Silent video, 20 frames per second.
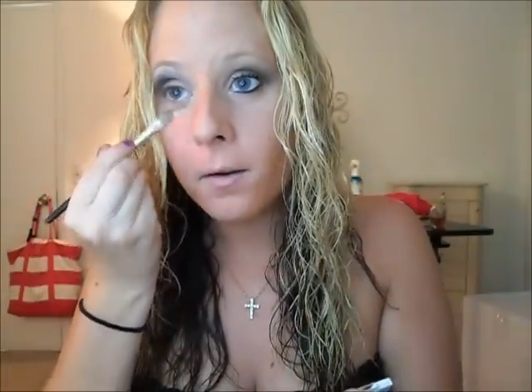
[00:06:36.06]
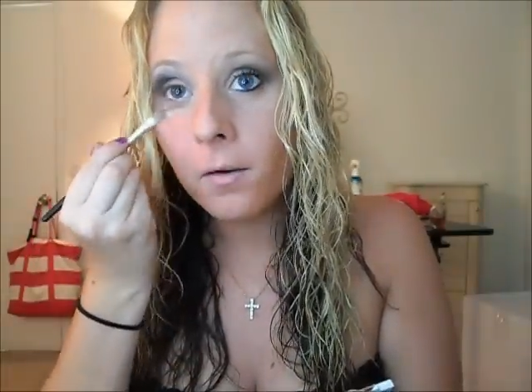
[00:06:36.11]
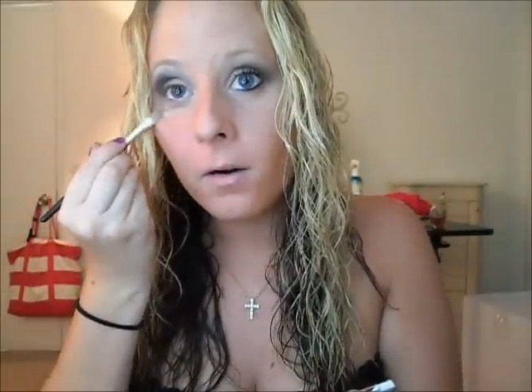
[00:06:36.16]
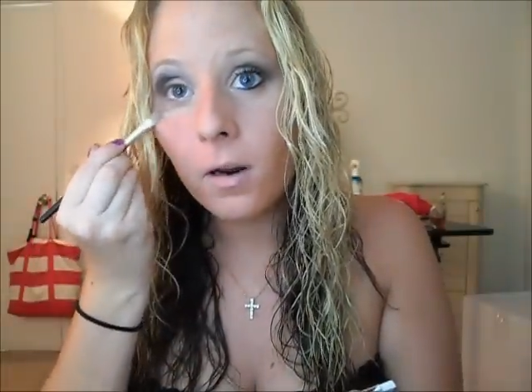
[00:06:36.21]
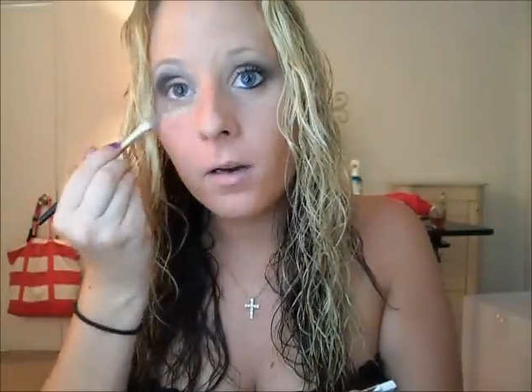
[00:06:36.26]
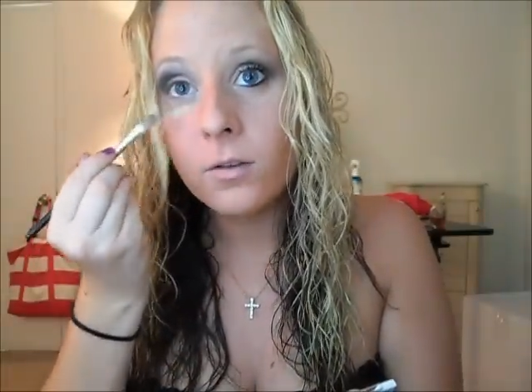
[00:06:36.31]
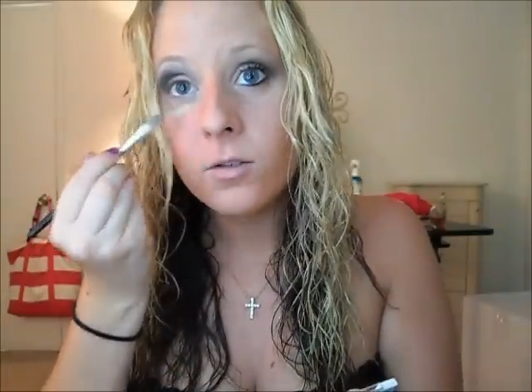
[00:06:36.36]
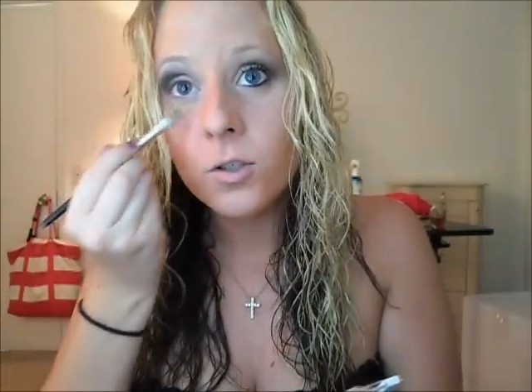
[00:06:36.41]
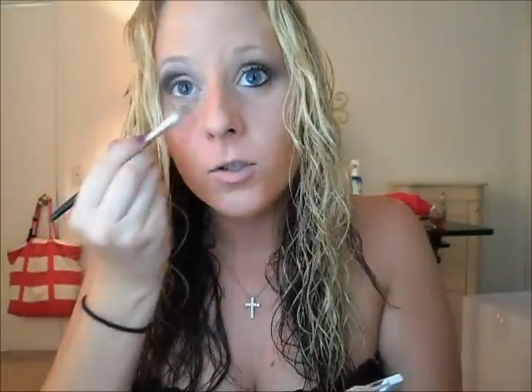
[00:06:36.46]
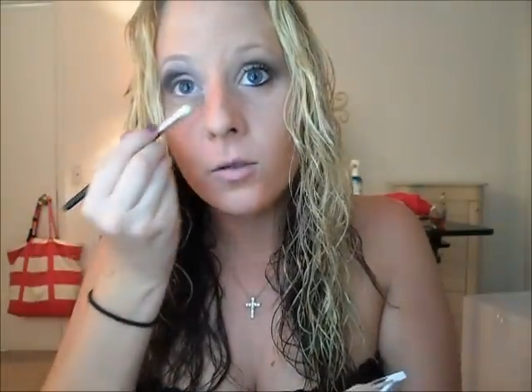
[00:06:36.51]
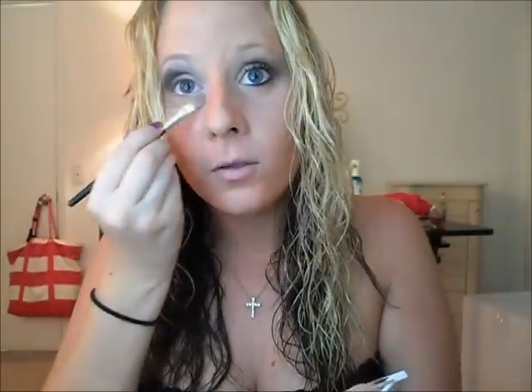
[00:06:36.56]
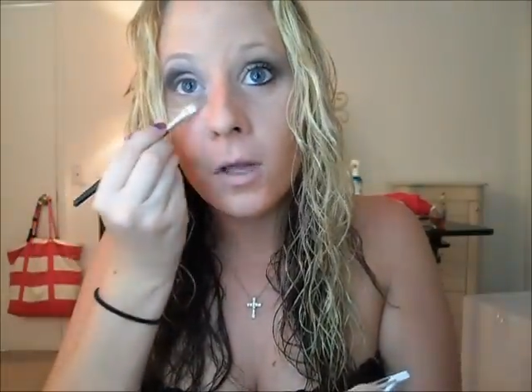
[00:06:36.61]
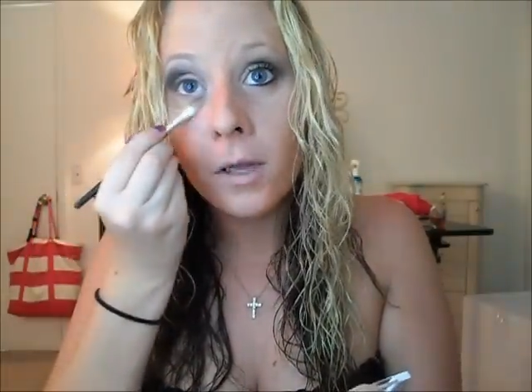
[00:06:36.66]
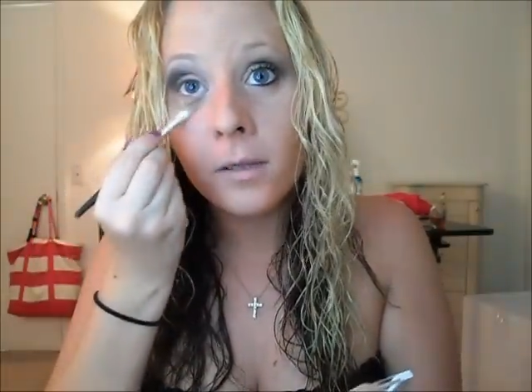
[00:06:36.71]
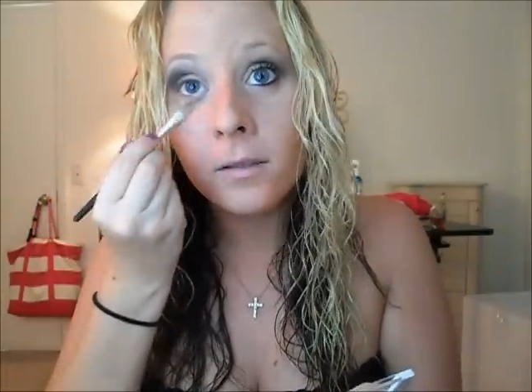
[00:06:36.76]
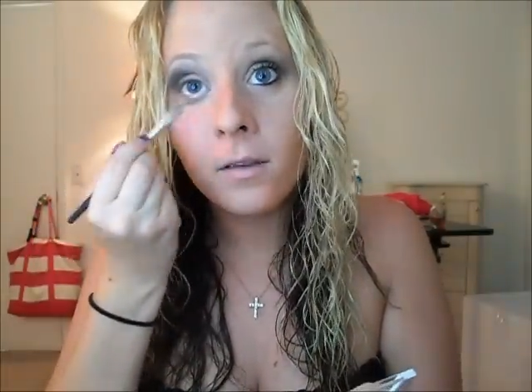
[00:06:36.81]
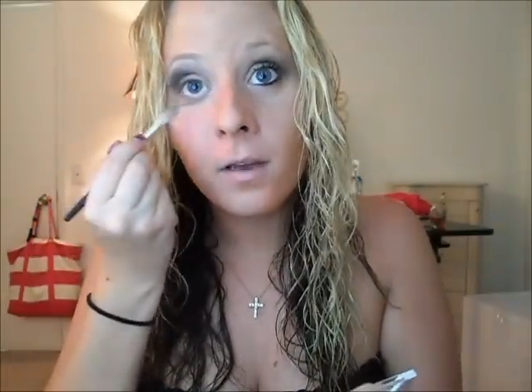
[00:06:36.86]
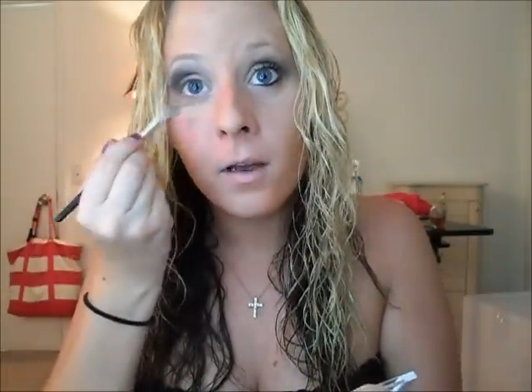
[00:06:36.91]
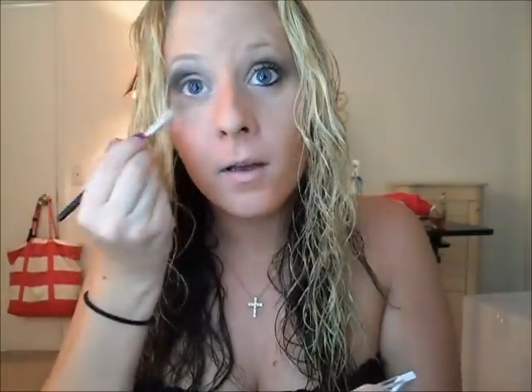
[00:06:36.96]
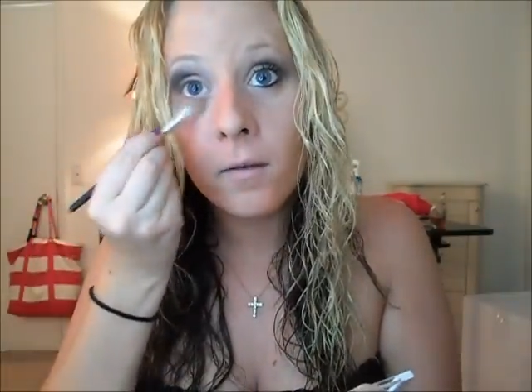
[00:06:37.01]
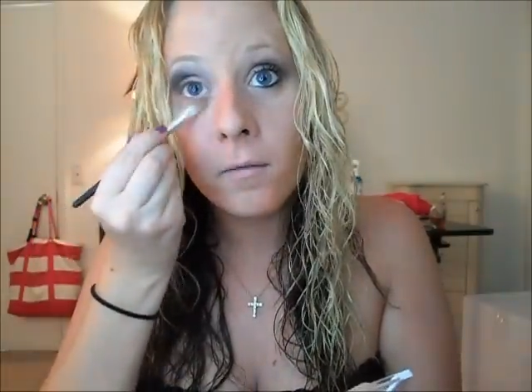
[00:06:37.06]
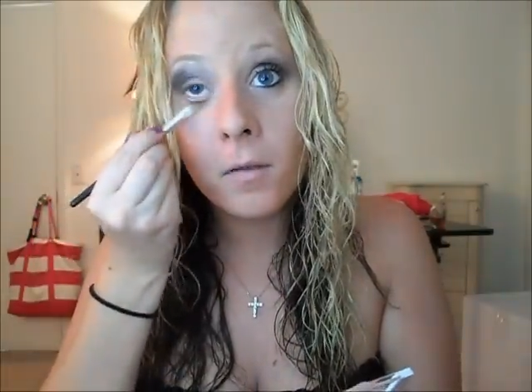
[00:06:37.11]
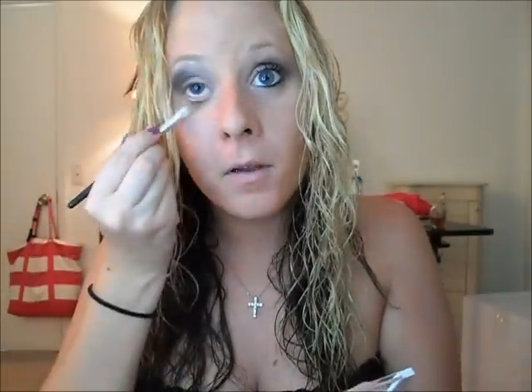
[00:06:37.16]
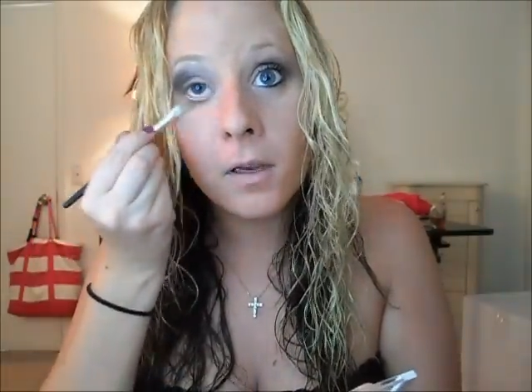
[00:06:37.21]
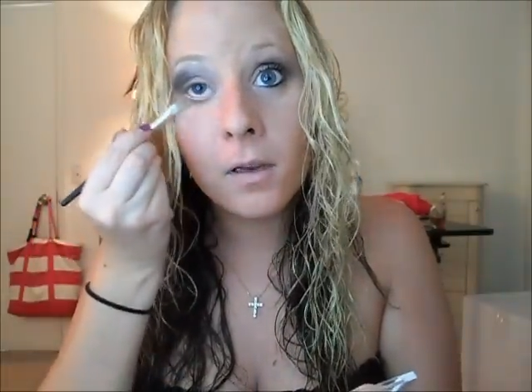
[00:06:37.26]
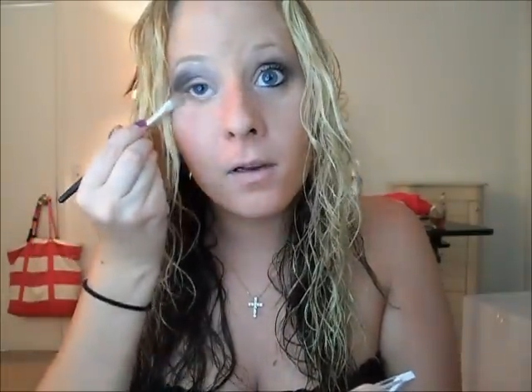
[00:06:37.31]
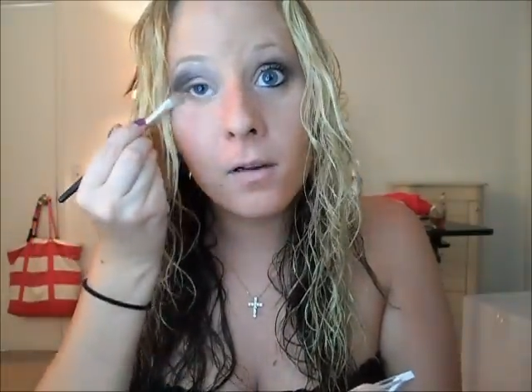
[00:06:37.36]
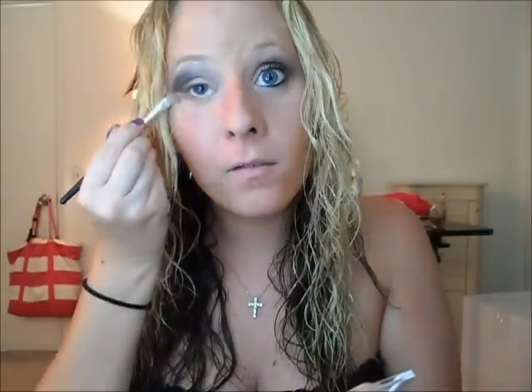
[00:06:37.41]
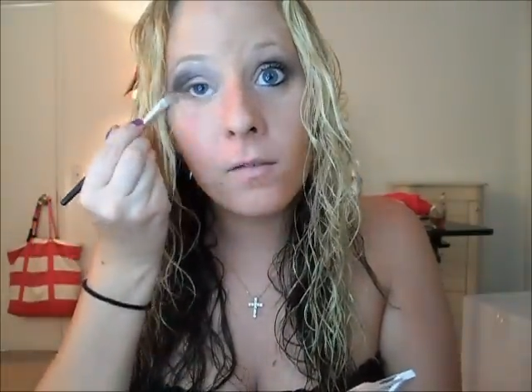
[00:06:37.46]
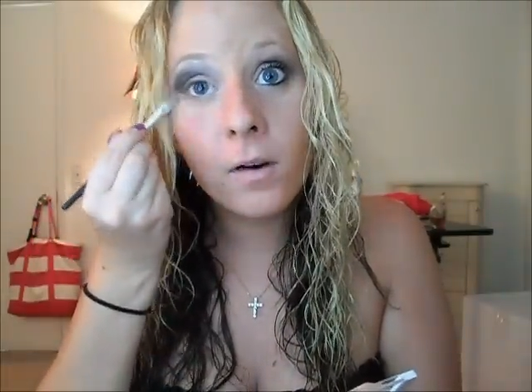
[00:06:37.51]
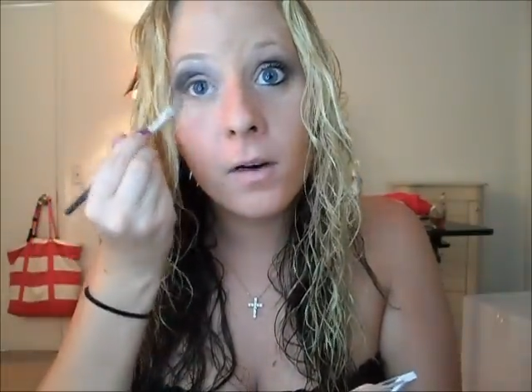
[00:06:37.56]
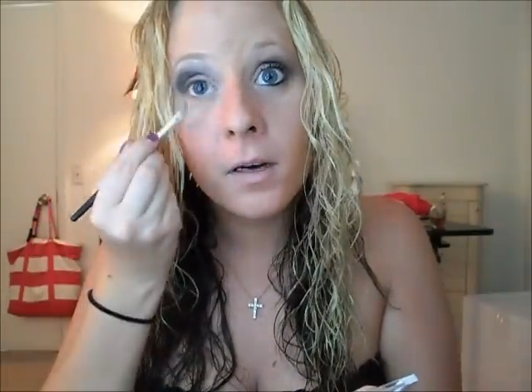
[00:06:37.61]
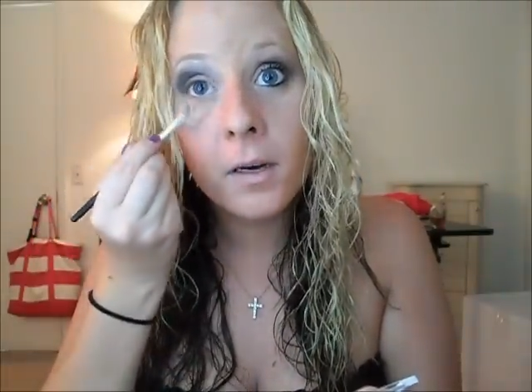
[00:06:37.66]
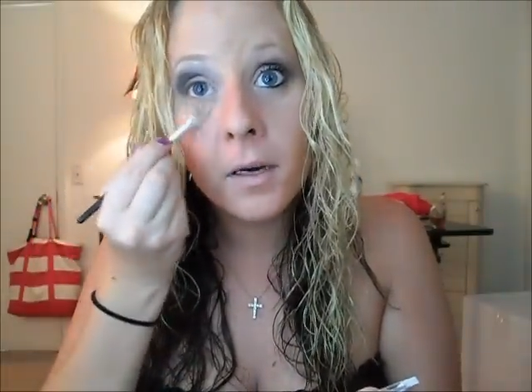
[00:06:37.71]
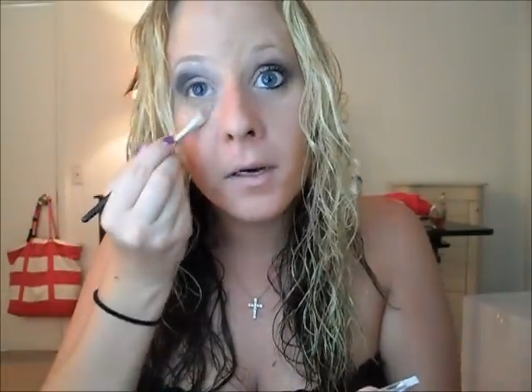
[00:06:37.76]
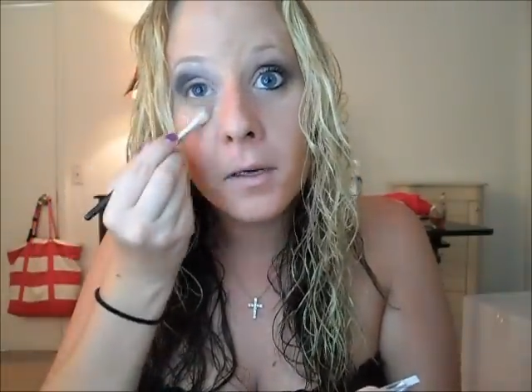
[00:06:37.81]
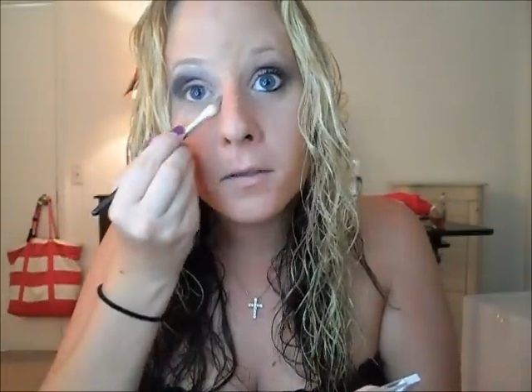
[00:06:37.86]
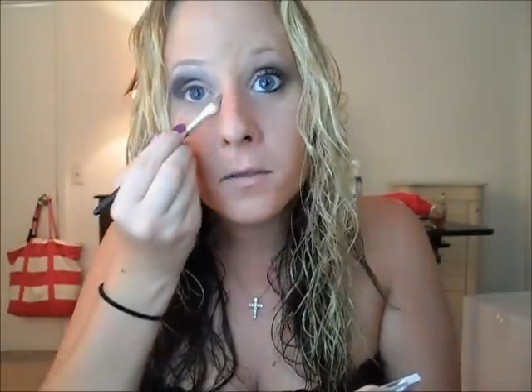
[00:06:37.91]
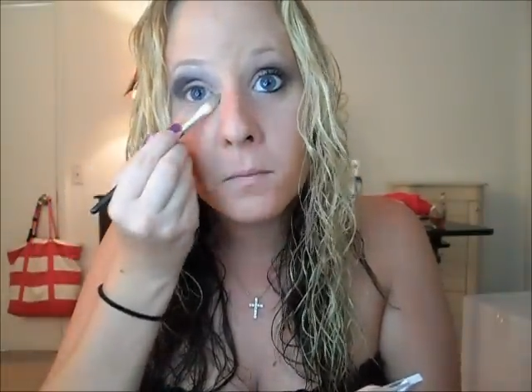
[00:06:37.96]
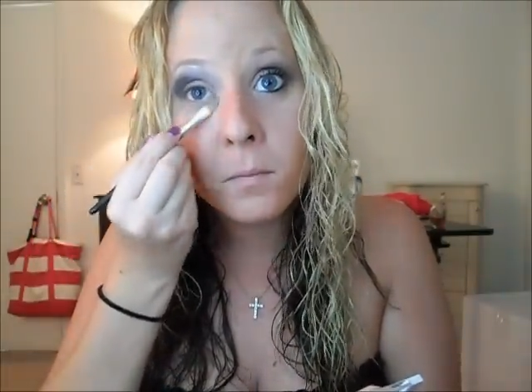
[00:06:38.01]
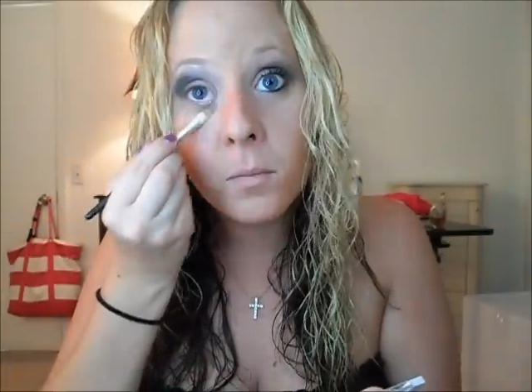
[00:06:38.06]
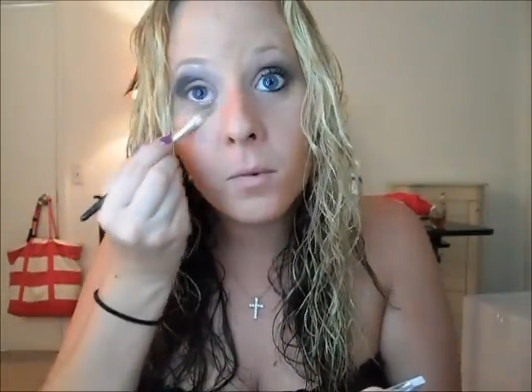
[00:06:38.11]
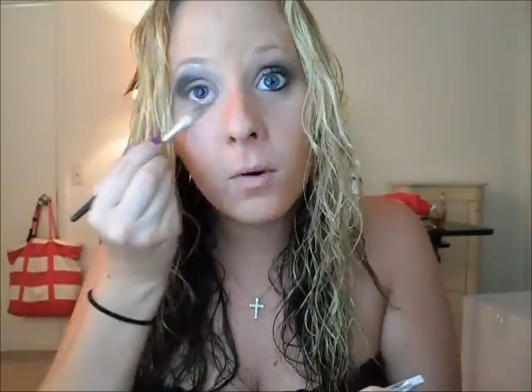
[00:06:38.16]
I do like to have like a very nice